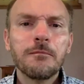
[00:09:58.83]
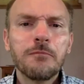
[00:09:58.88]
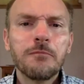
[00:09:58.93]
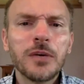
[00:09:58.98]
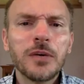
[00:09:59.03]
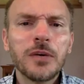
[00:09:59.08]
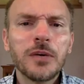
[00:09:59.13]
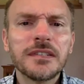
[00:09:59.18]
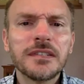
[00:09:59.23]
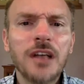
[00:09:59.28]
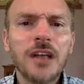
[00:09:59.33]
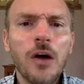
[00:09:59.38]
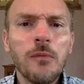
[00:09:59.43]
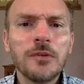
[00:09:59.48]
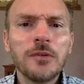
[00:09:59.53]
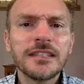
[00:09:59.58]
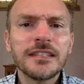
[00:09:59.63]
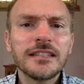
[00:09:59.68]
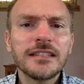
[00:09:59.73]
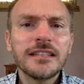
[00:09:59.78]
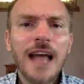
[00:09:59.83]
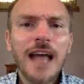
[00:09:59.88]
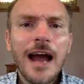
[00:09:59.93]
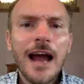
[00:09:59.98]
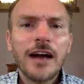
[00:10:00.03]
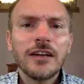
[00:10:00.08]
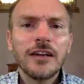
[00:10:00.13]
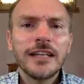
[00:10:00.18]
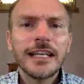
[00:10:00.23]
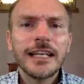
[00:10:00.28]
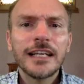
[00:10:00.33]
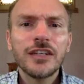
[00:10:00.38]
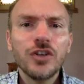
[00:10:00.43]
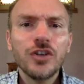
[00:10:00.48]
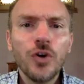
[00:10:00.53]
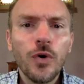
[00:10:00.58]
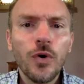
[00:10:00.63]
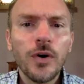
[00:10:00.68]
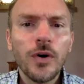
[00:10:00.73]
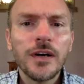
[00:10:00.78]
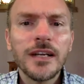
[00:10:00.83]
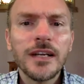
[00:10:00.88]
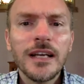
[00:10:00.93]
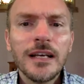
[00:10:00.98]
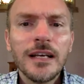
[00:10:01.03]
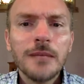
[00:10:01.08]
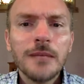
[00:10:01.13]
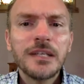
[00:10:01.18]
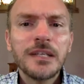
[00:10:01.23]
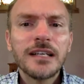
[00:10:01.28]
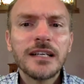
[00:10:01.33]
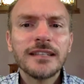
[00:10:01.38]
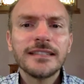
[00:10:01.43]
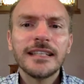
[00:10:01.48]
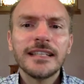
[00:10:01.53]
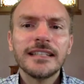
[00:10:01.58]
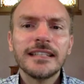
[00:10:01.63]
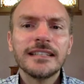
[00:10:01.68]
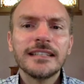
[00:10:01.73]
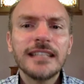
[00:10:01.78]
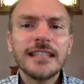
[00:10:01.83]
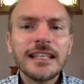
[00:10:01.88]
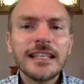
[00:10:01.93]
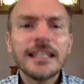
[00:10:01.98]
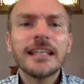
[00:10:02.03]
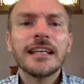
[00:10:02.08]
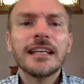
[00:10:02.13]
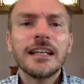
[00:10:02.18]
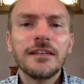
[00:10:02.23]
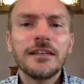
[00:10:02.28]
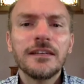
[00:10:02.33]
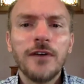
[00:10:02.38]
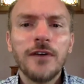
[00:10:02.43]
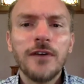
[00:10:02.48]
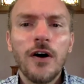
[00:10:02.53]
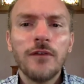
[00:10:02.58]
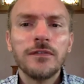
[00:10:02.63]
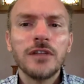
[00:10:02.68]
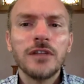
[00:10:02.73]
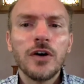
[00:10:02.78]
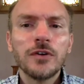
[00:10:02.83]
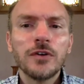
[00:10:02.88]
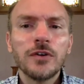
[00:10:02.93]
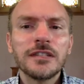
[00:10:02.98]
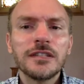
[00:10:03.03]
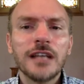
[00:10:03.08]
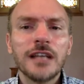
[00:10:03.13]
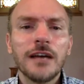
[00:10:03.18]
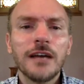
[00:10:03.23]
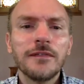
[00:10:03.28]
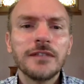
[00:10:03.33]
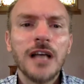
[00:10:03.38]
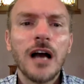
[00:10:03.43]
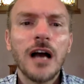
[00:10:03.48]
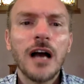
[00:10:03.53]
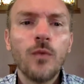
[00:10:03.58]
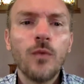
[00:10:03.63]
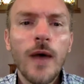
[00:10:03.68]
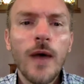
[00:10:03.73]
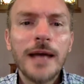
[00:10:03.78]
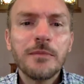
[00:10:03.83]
but it was almost entirely ignored because it didn't involve loads of young white